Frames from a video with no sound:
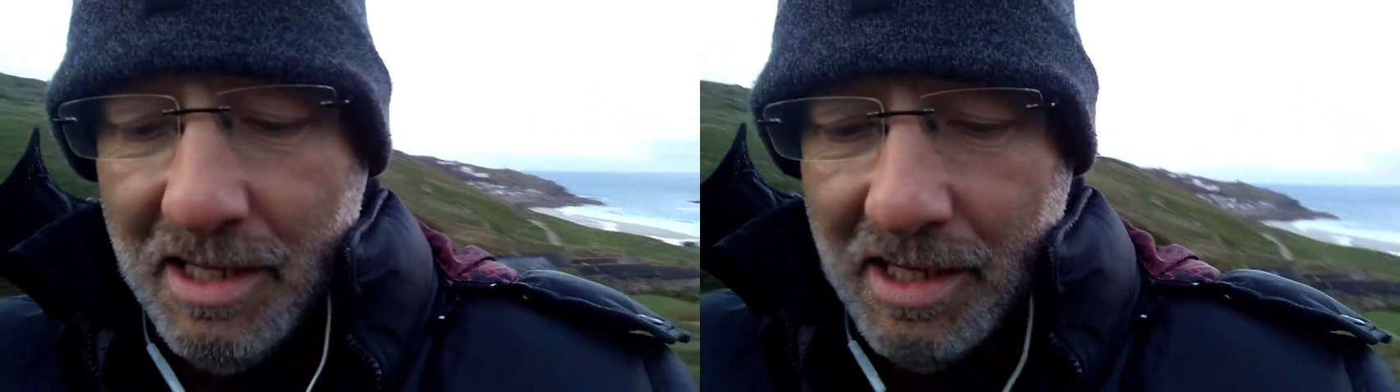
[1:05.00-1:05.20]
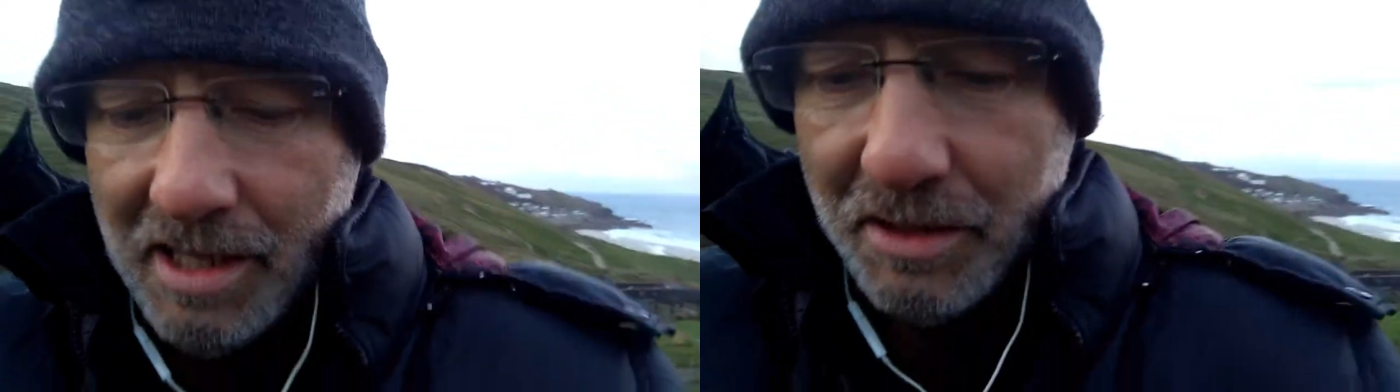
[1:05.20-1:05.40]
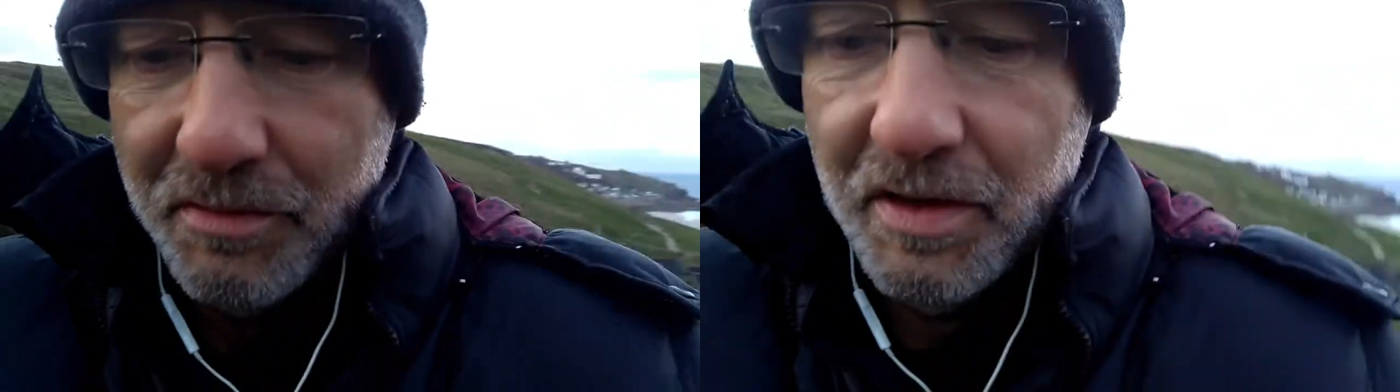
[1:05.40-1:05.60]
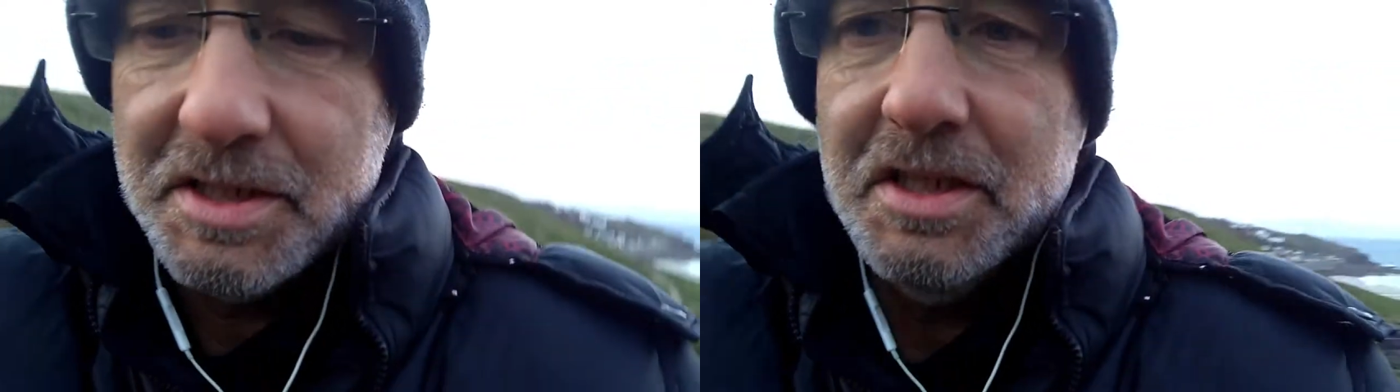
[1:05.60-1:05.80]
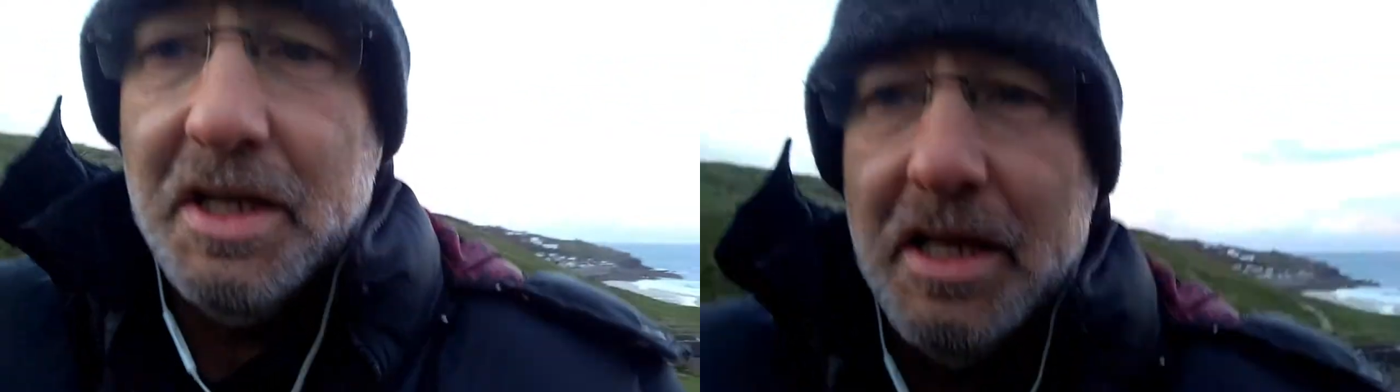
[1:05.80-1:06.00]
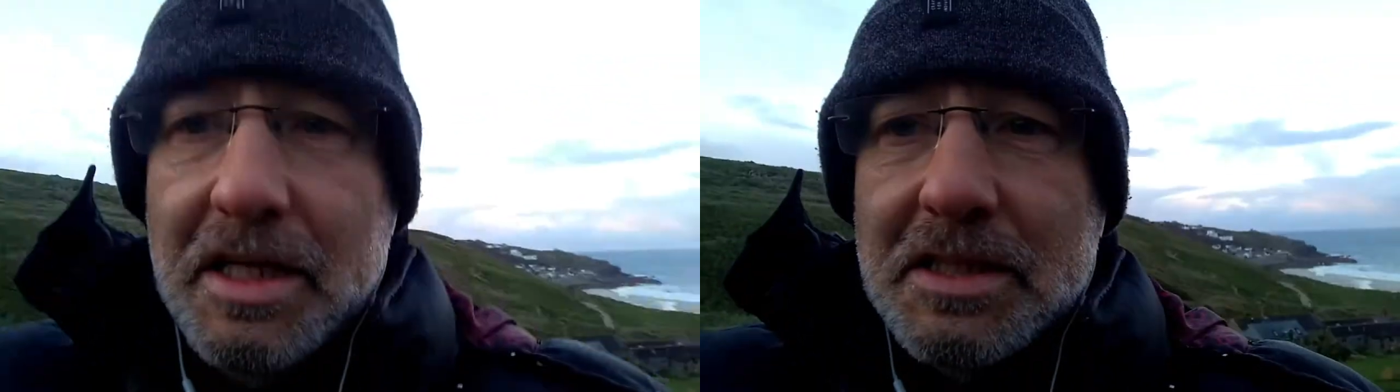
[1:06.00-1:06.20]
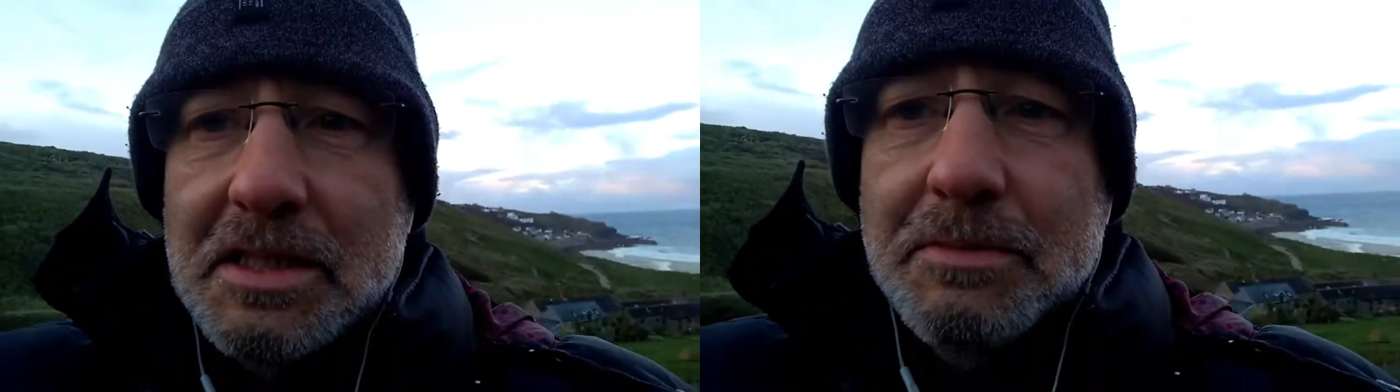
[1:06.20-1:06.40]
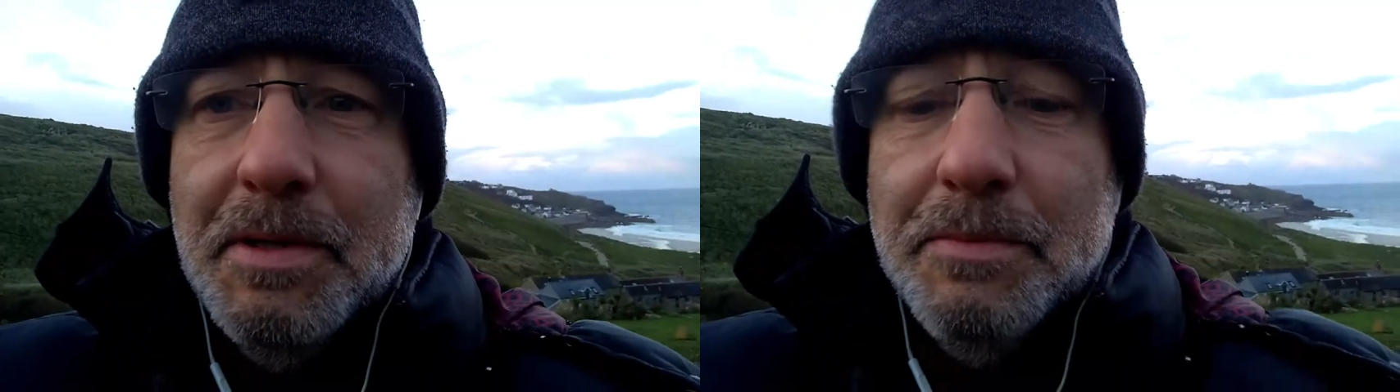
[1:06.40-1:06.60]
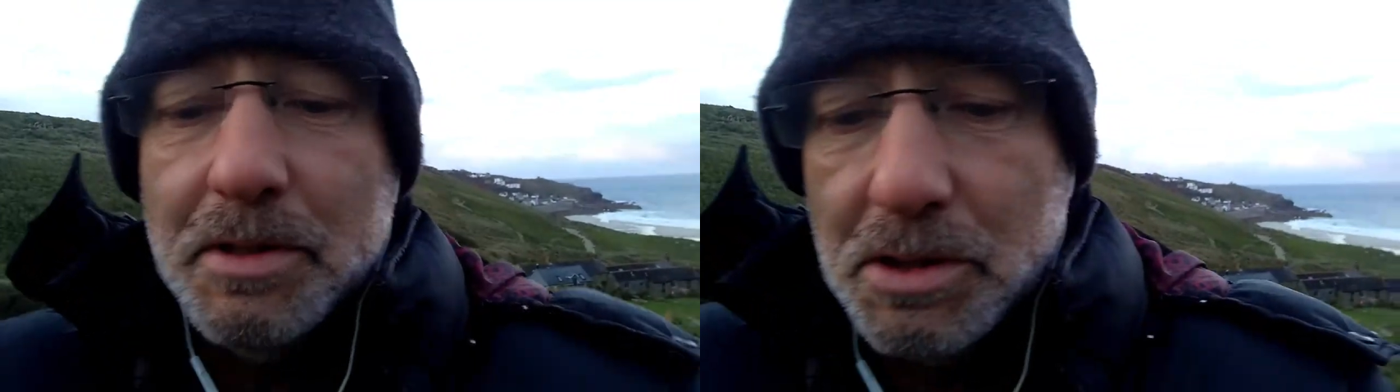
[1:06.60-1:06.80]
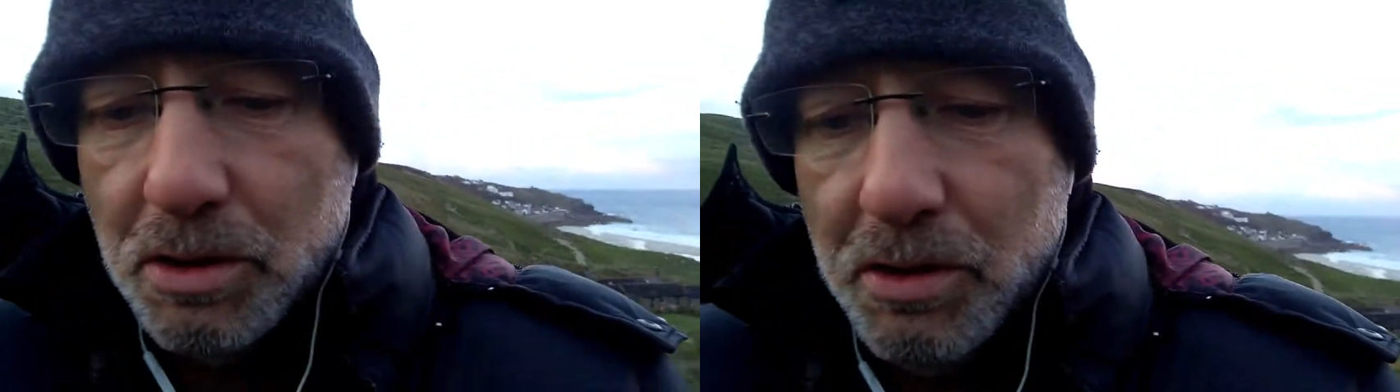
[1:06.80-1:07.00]
And it's fascinating listening to
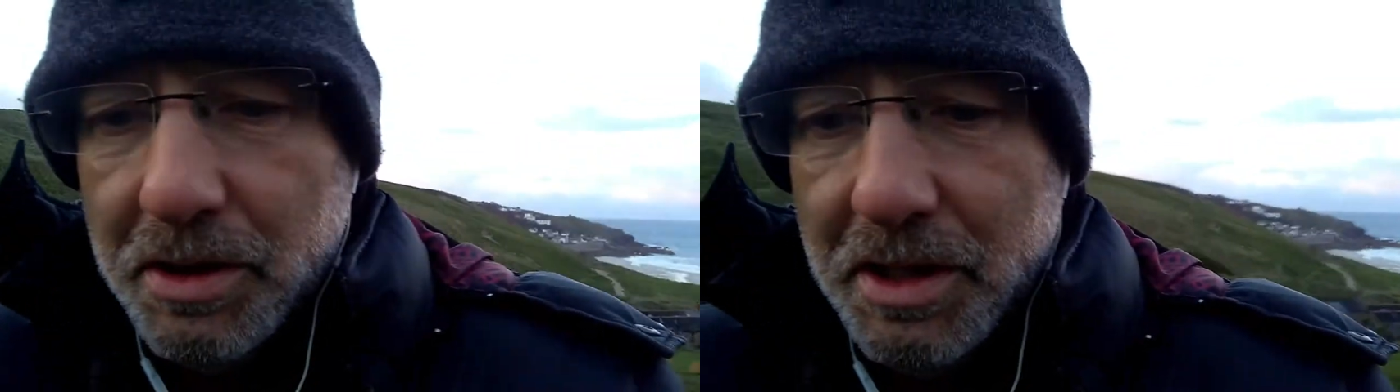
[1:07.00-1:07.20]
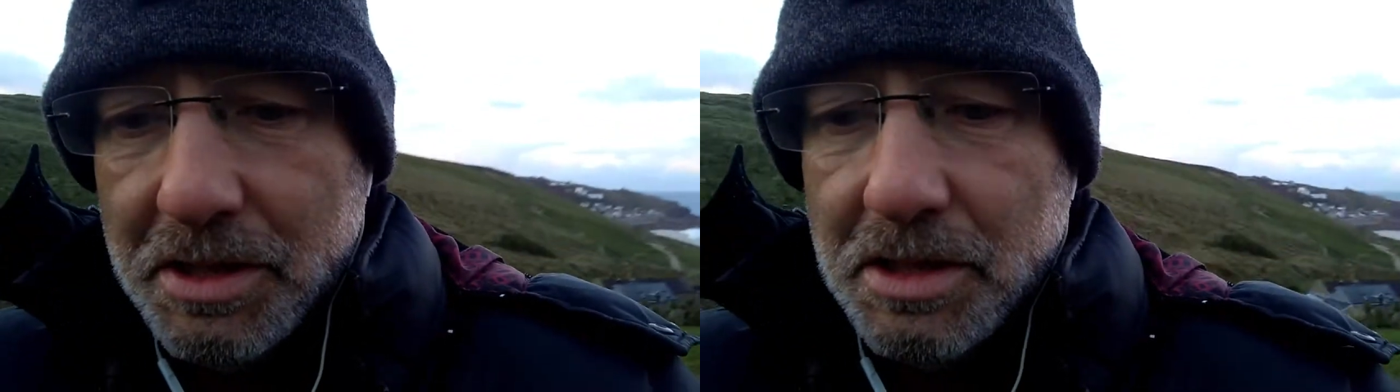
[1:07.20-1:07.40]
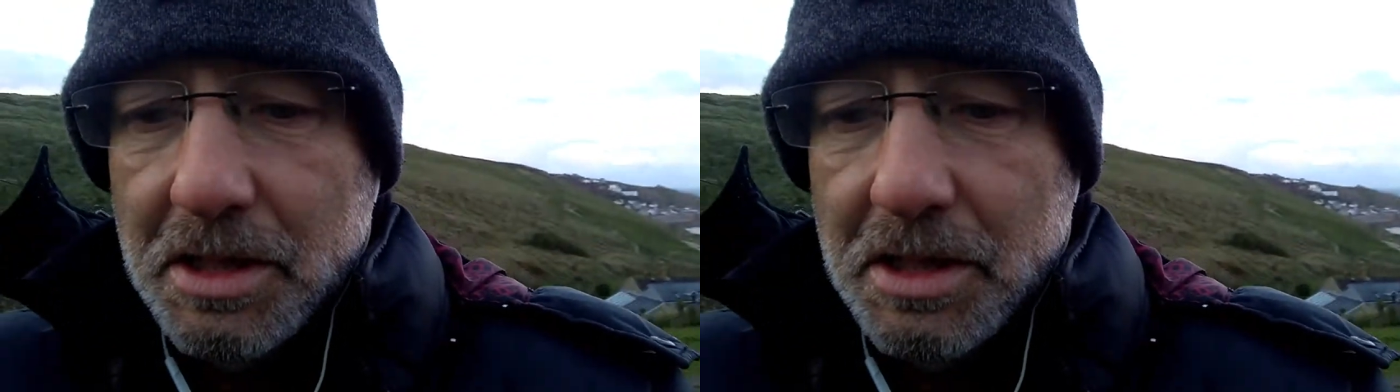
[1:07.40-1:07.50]
people's stories